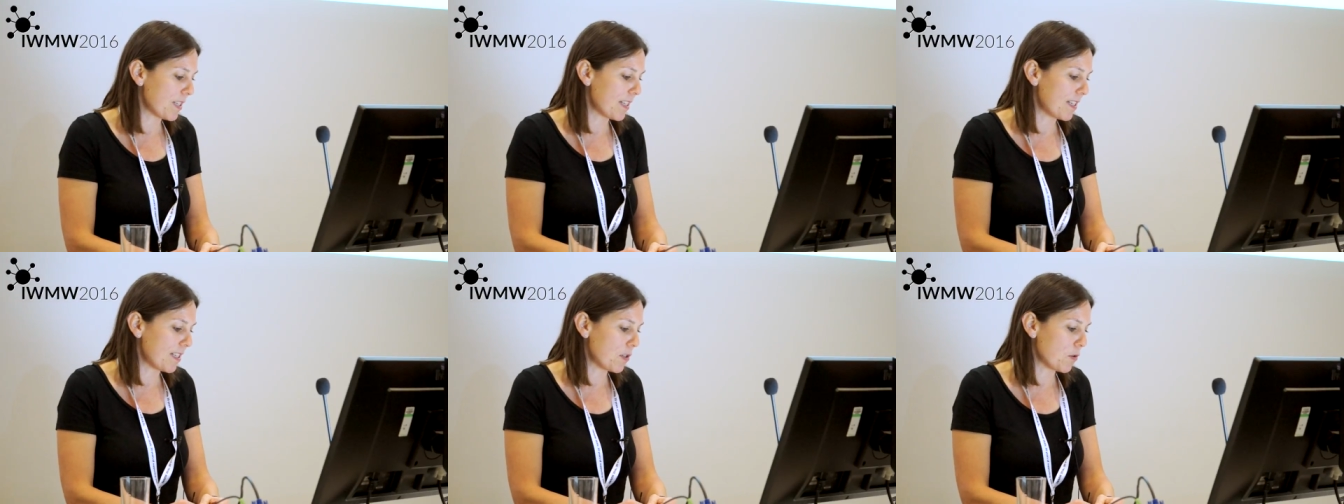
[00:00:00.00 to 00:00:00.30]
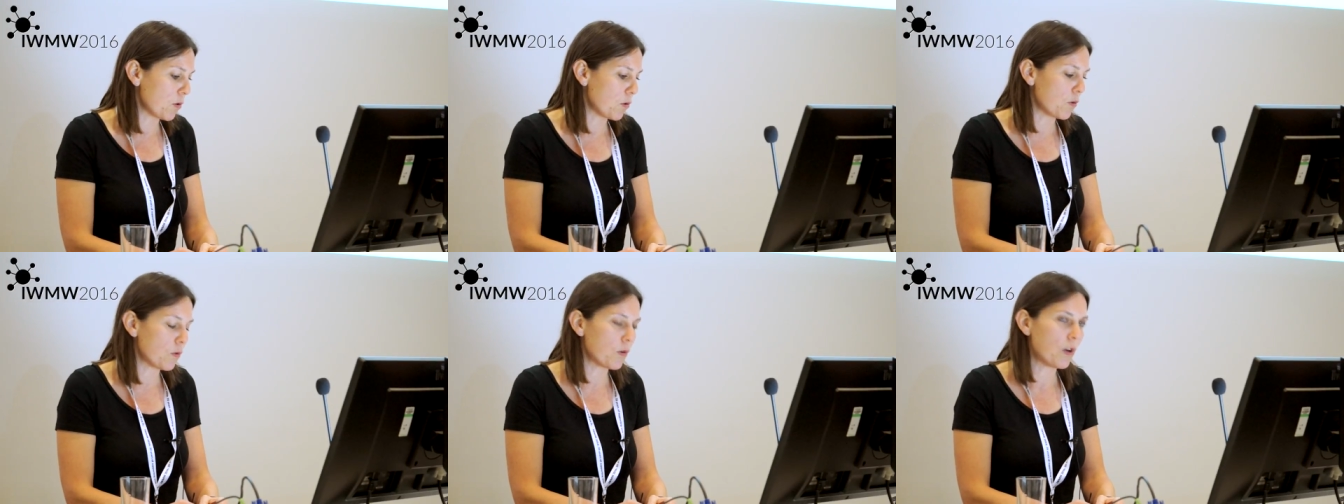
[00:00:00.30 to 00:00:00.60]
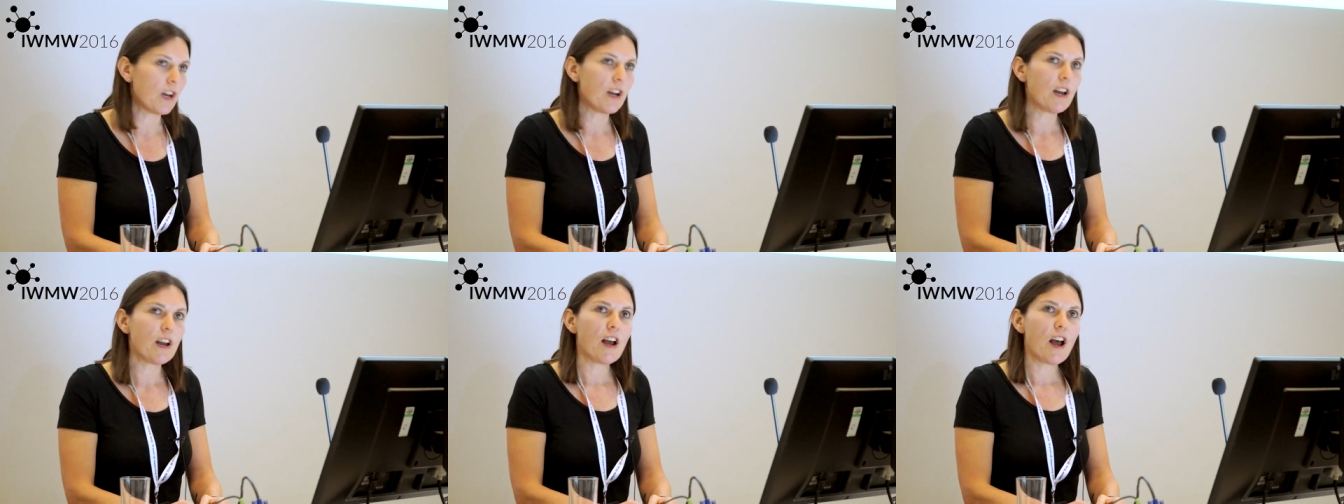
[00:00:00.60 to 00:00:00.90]
This is all
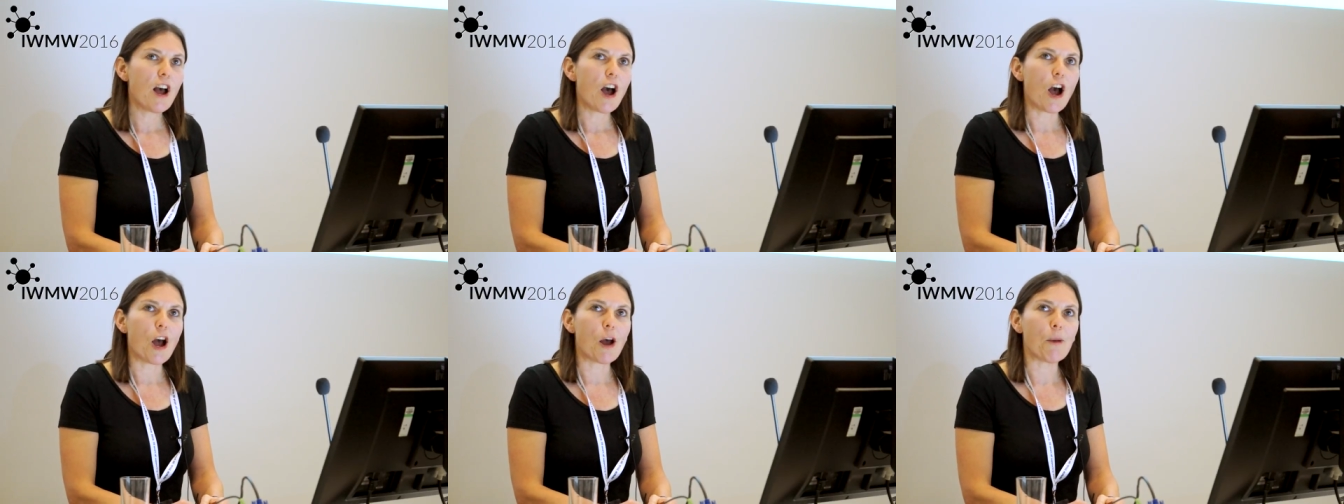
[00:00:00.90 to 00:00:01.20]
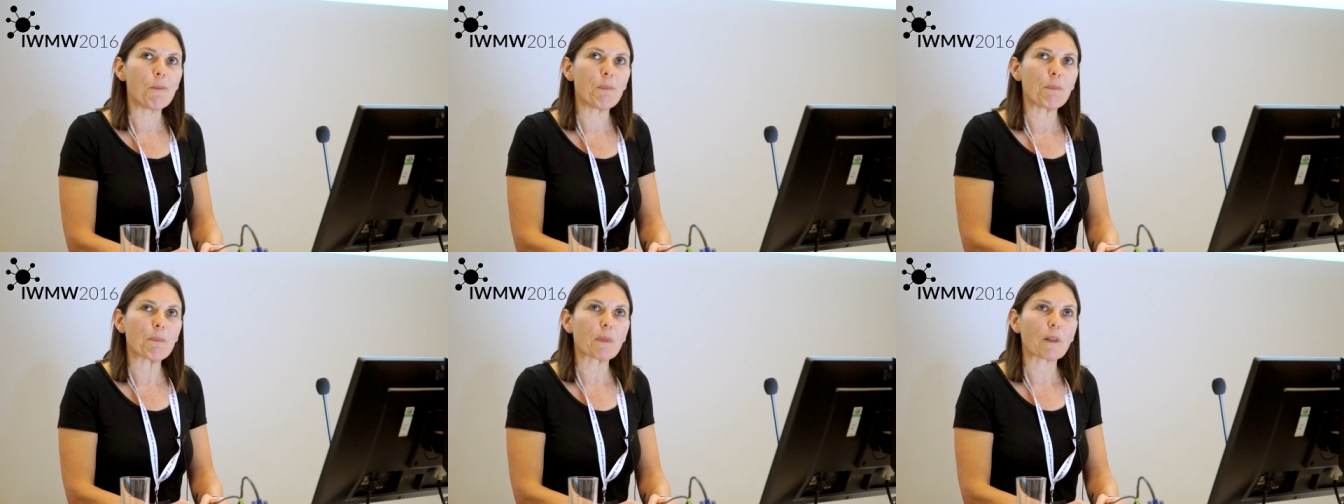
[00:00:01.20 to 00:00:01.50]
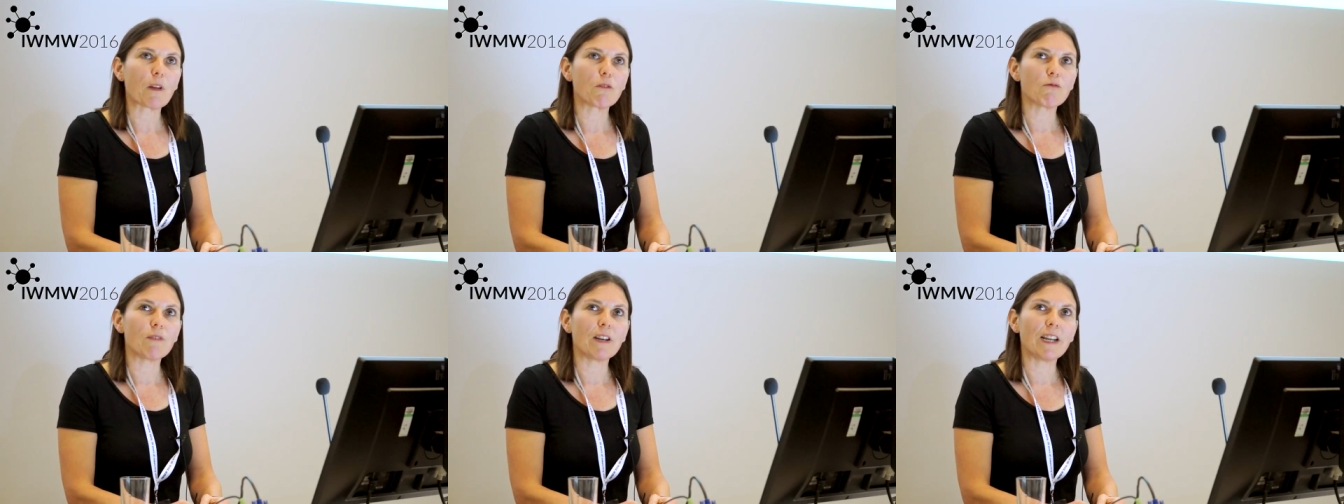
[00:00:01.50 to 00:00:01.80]
um,
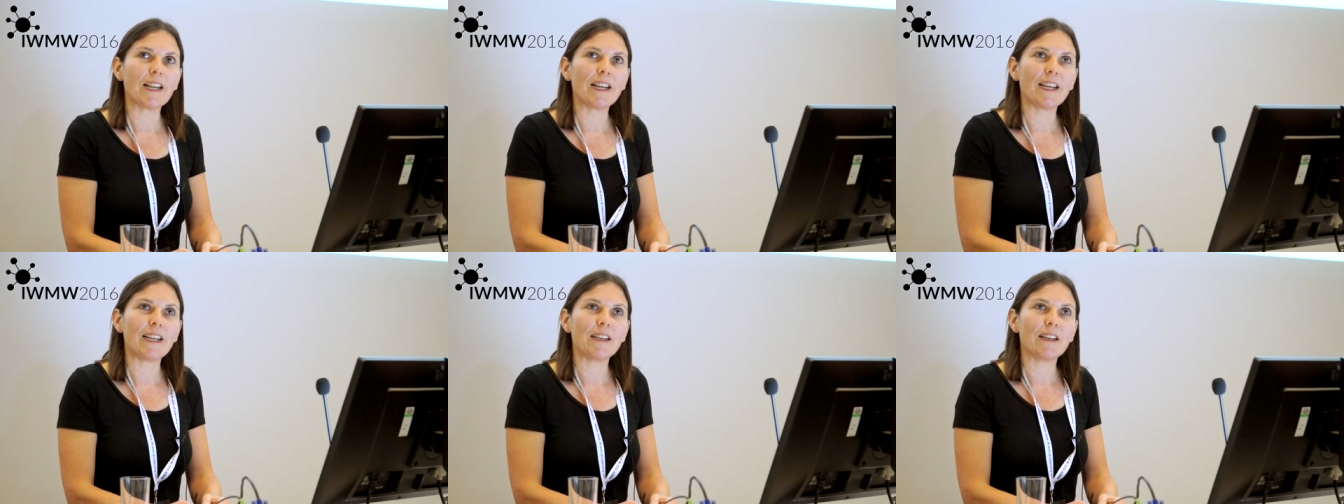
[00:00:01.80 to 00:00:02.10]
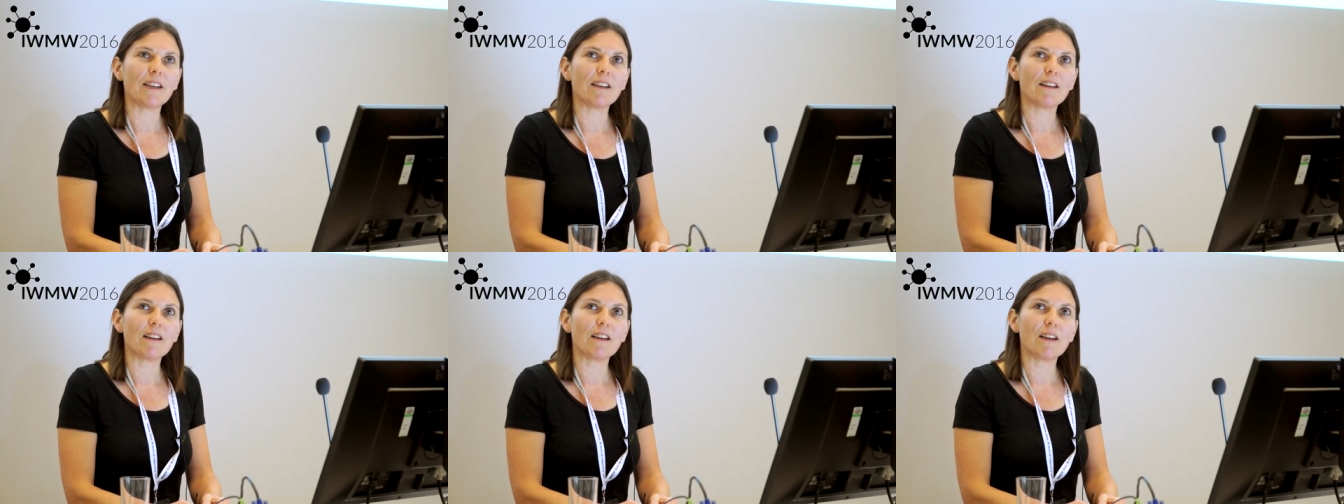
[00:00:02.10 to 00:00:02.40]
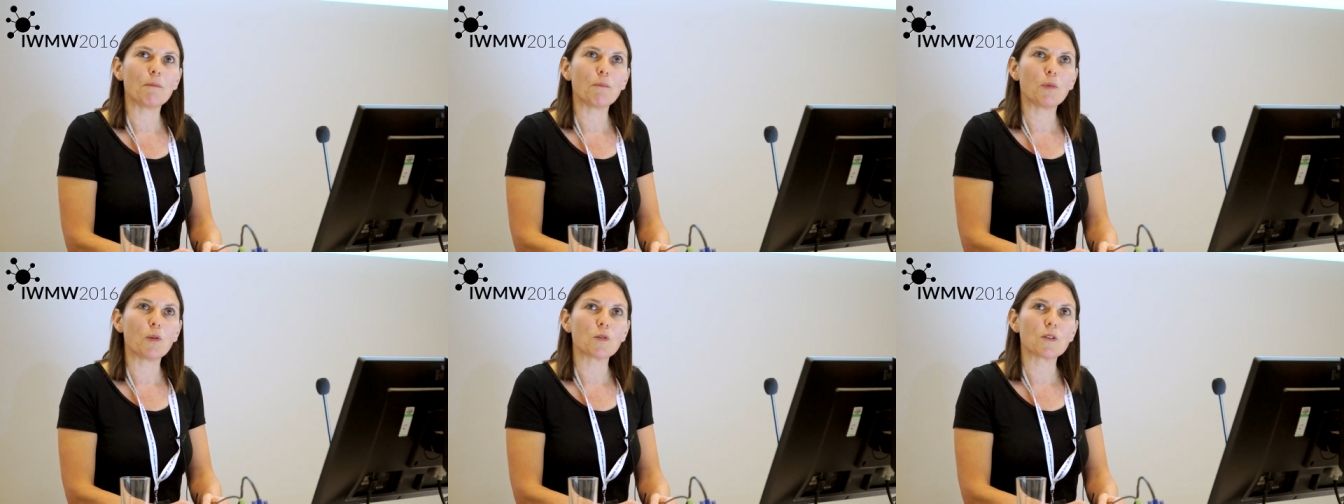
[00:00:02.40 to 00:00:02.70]
really
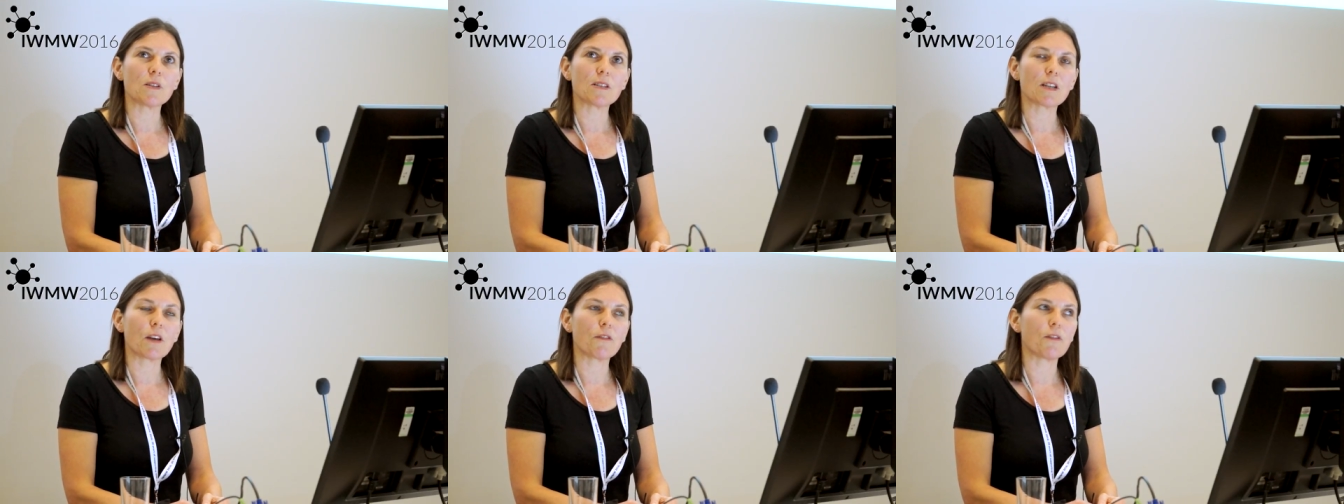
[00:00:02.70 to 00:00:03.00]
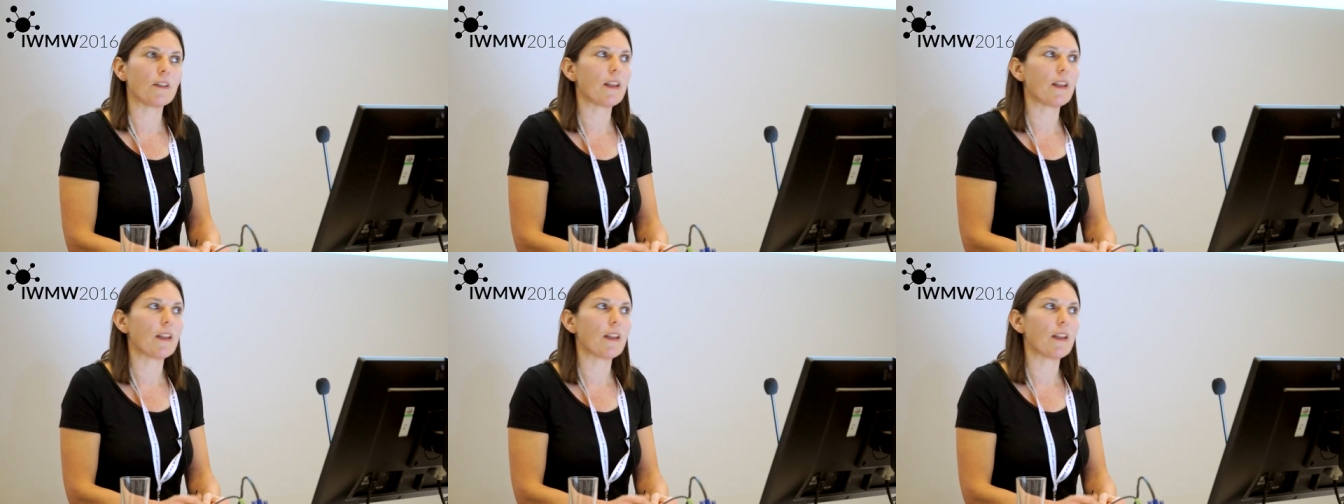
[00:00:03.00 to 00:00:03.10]
important stuff.